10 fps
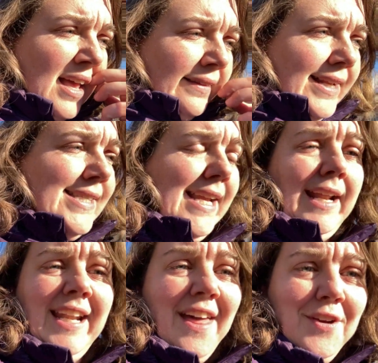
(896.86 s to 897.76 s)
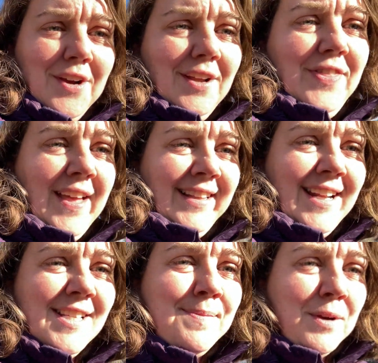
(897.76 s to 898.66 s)
Let's see, another thing
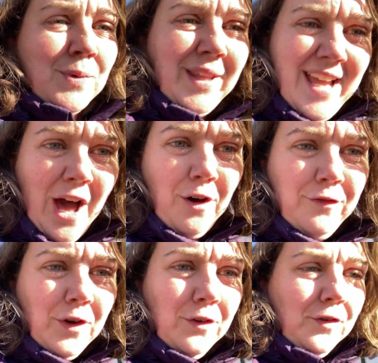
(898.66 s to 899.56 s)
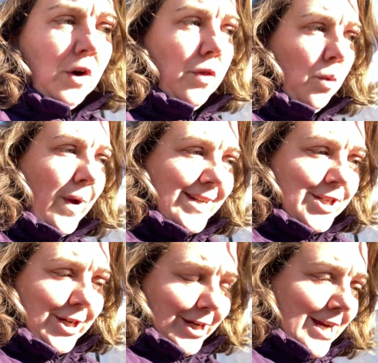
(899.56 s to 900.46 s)
that has been really helpful for the
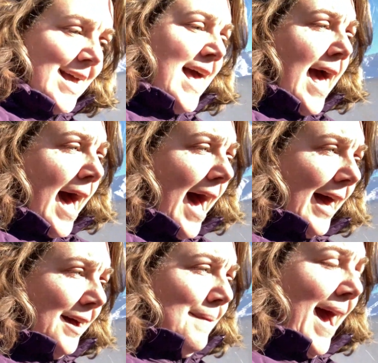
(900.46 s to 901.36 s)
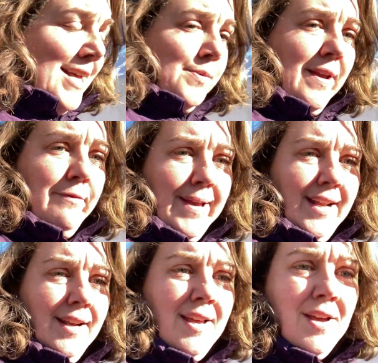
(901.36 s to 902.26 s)
winter, as we've been